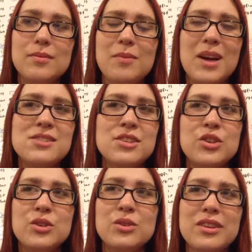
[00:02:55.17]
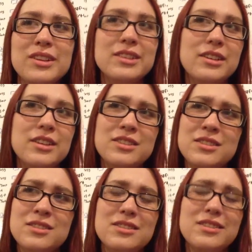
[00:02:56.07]
you,
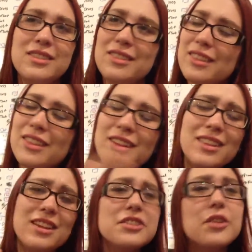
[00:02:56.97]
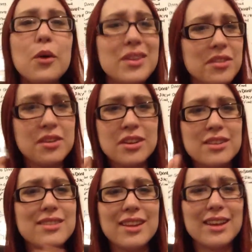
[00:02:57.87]
there's always
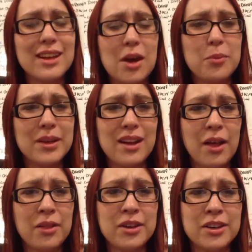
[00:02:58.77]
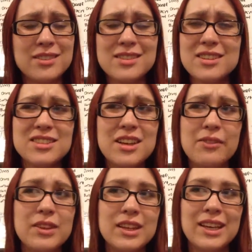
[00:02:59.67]
nerds that can outbeat other nerds. There's
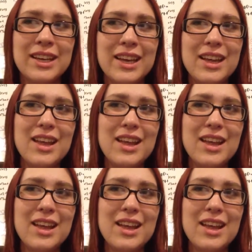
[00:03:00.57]
definitely